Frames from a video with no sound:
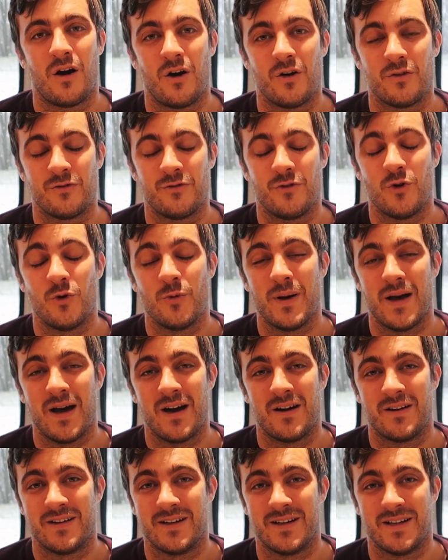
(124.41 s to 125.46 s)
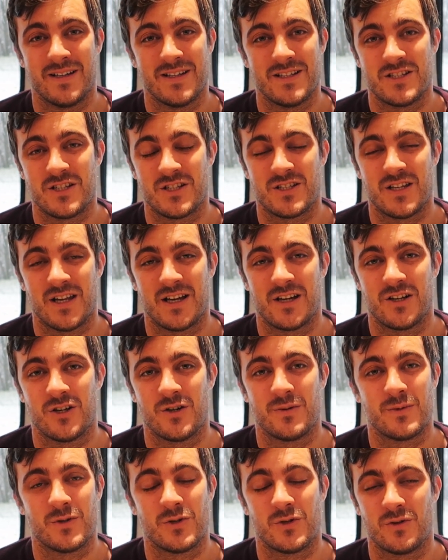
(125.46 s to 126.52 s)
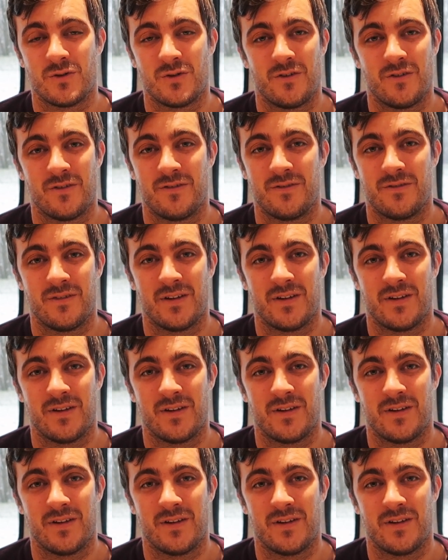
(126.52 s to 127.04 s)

On full power it is just like a normal